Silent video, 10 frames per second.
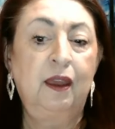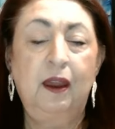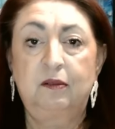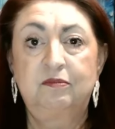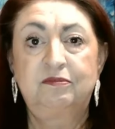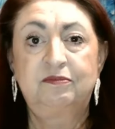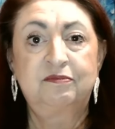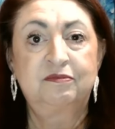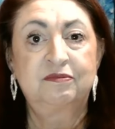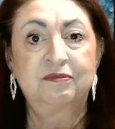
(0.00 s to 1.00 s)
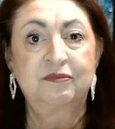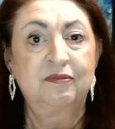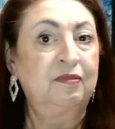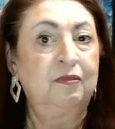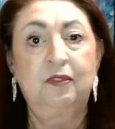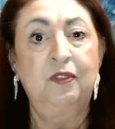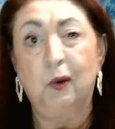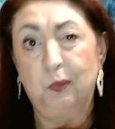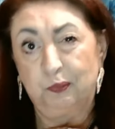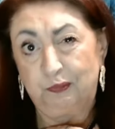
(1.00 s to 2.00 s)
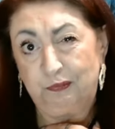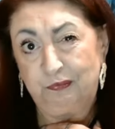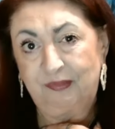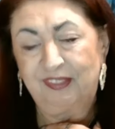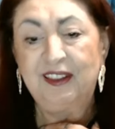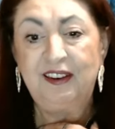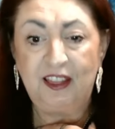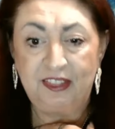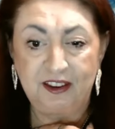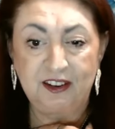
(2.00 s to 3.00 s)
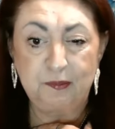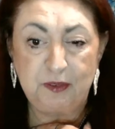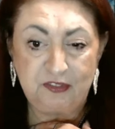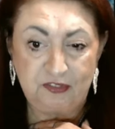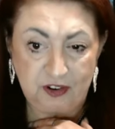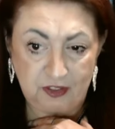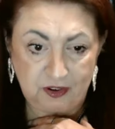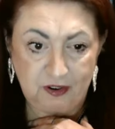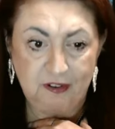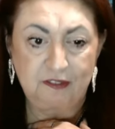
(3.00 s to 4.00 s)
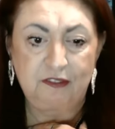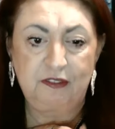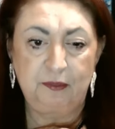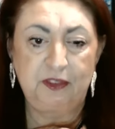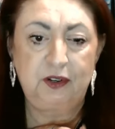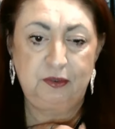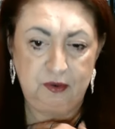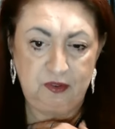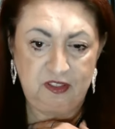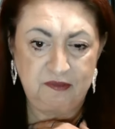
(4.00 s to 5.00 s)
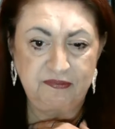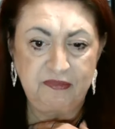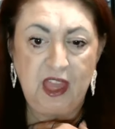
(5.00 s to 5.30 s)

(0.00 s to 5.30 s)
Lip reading: Now, no, nothing could be further from the truth.